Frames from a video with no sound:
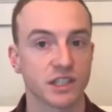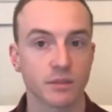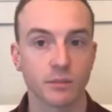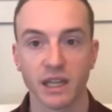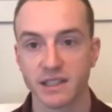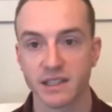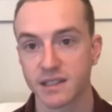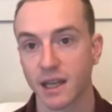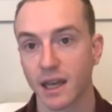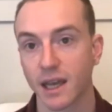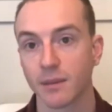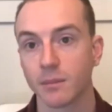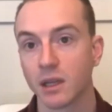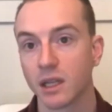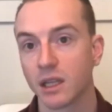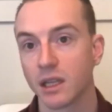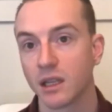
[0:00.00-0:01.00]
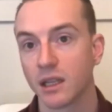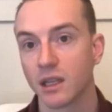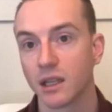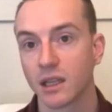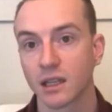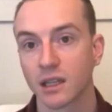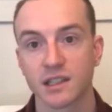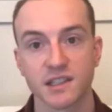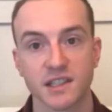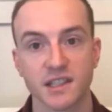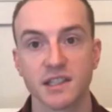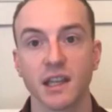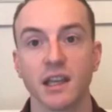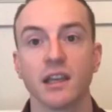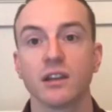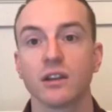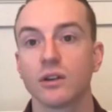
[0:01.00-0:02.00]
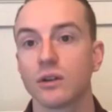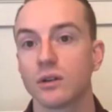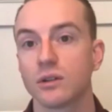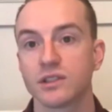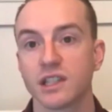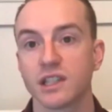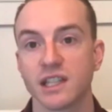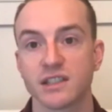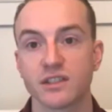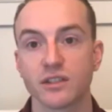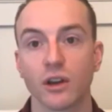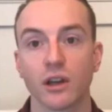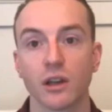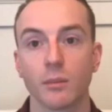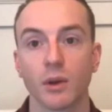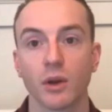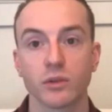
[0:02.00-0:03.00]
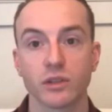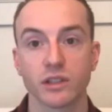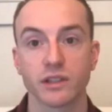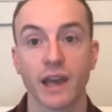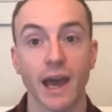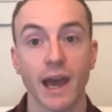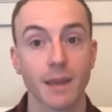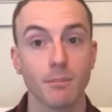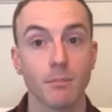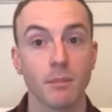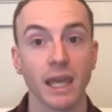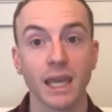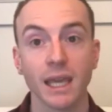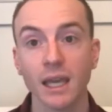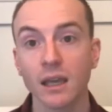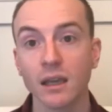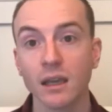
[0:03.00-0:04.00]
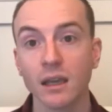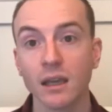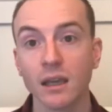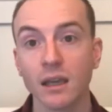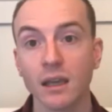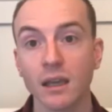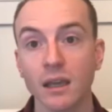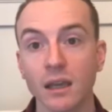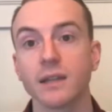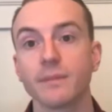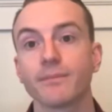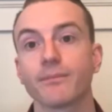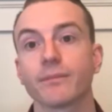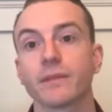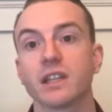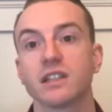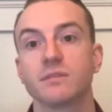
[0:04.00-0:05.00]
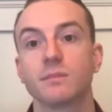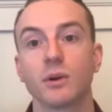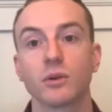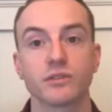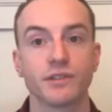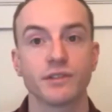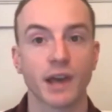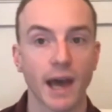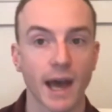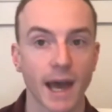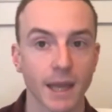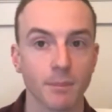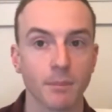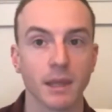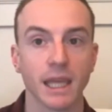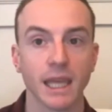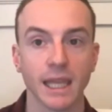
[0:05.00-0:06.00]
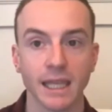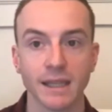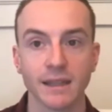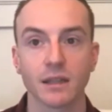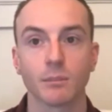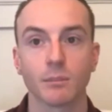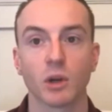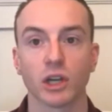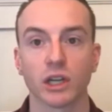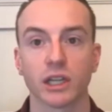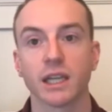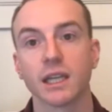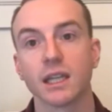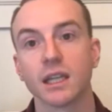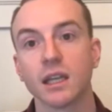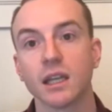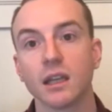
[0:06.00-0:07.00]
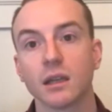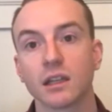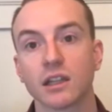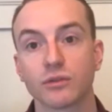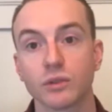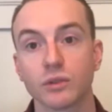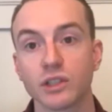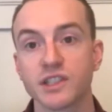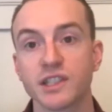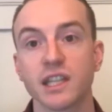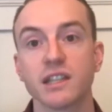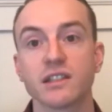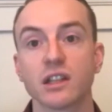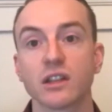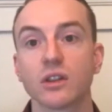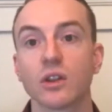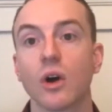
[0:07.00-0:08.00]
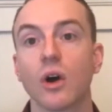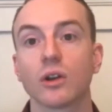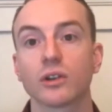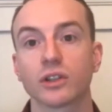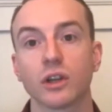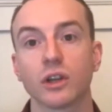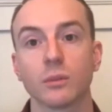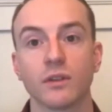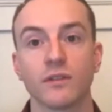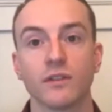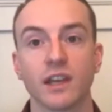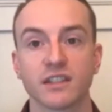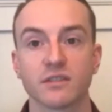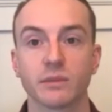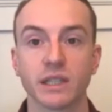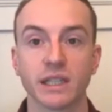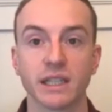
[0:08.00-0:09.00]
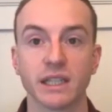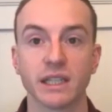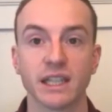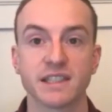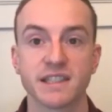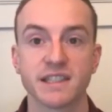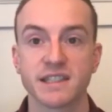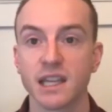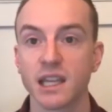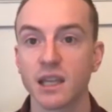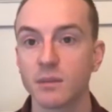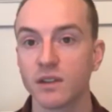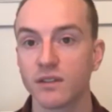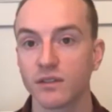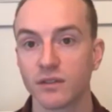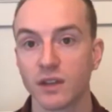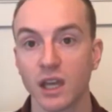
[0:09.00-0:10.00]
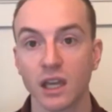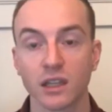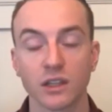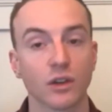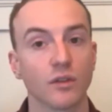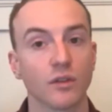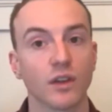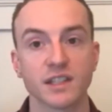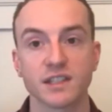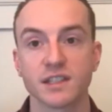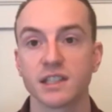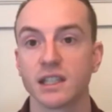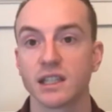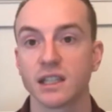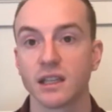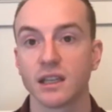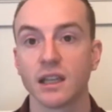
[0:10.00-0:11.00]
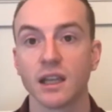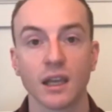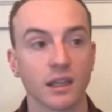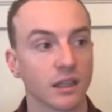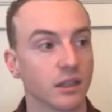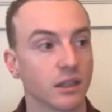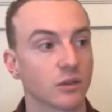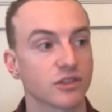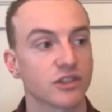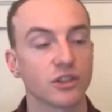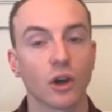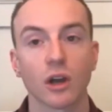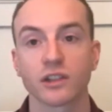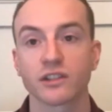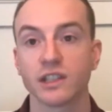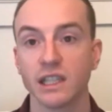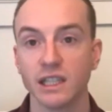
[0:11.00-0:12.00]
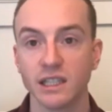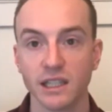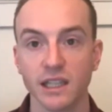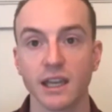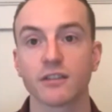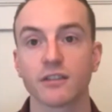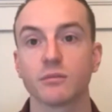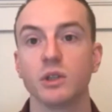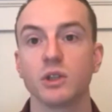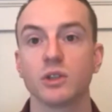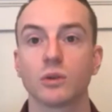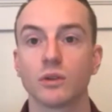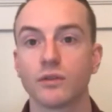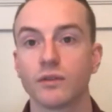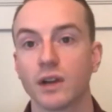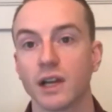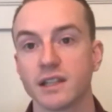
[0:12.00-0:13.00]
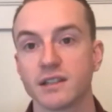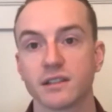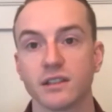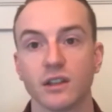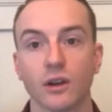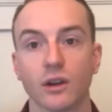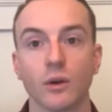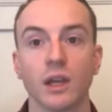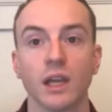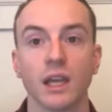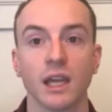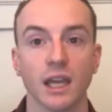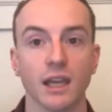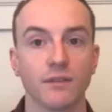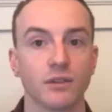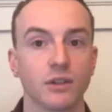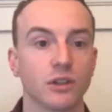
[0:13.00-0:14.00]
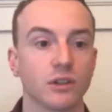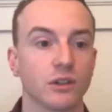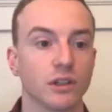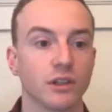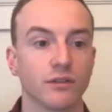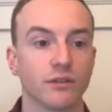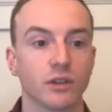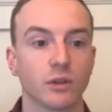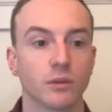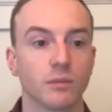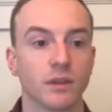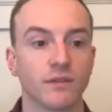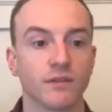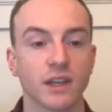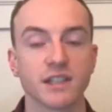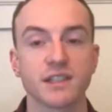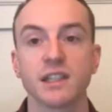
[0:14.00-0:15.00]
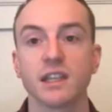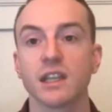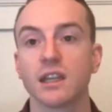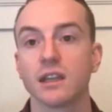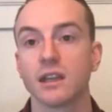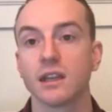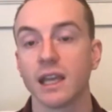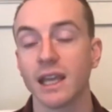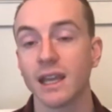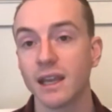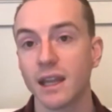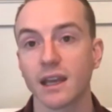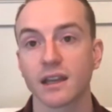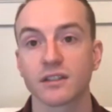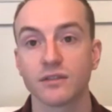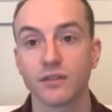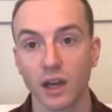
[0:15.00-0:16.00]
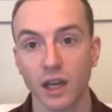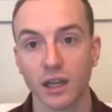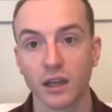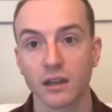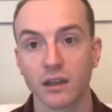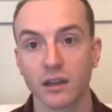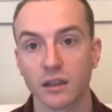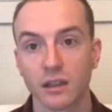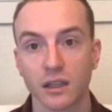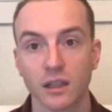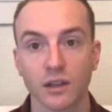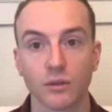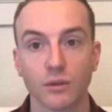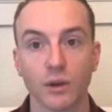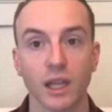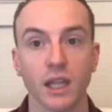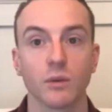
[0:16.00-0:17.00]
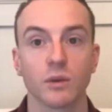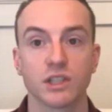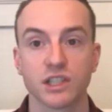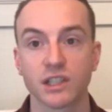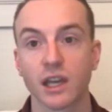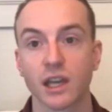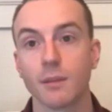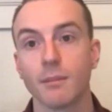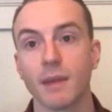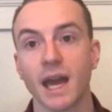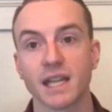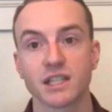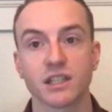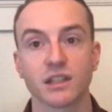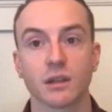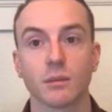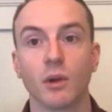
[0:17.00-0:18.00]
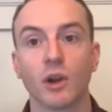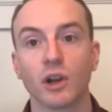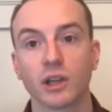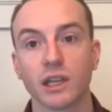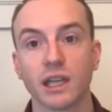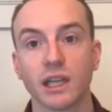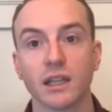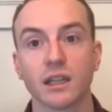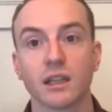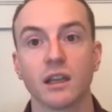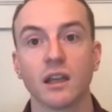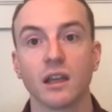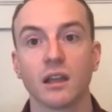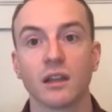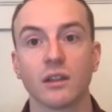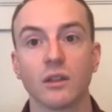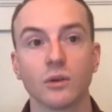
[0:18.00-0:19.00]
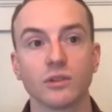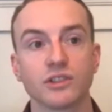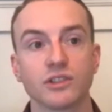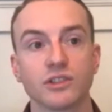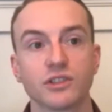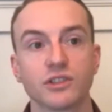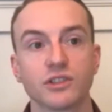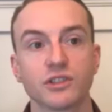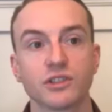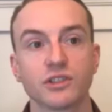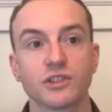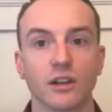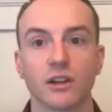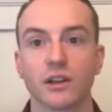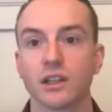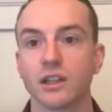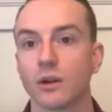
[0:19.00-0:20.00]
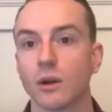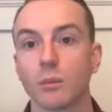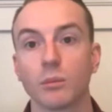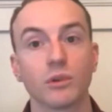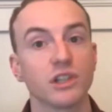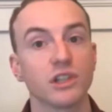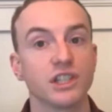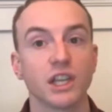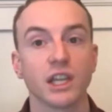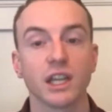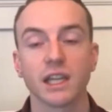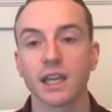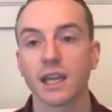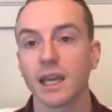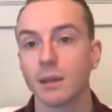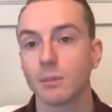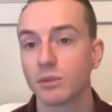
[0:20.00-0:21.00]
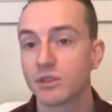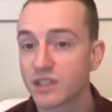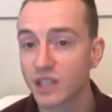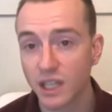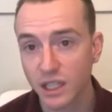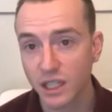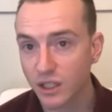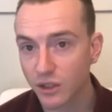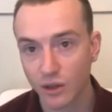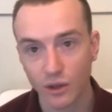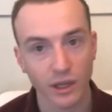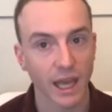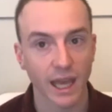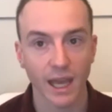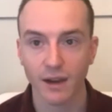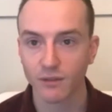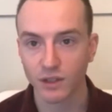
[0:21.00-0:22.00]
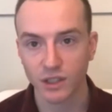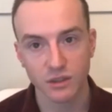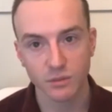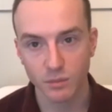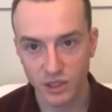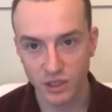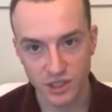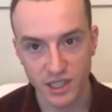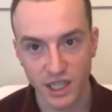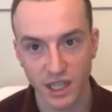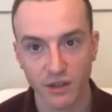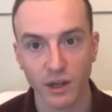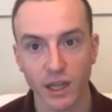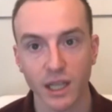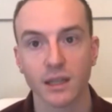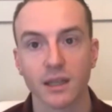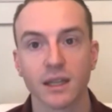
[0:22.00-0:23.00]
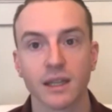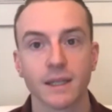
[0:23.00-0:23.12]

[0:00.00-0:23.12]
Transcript: the best time. Because the saying goes, it's not about timing the market, it's about time in the market. Because real estate is a long-term investment. It's the same if you're investing in, stocks, ETFs, mutual funds, if you're investing in an index fund, right, which is kind of matching the market, those are things that are, appreciating 8% a year on average per se, right?